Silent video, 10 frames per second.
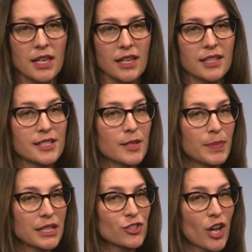It is a
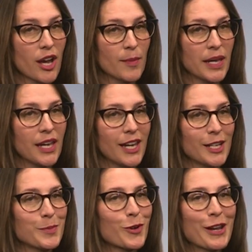big job, and
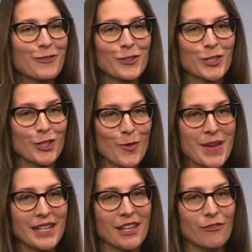I'm grateful so
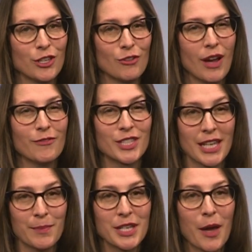many of you have
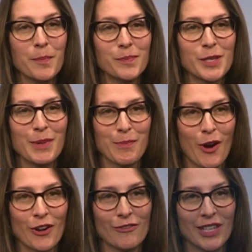stepped up to be
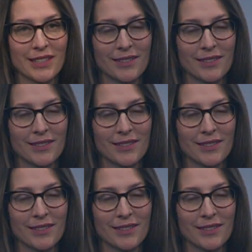part of it.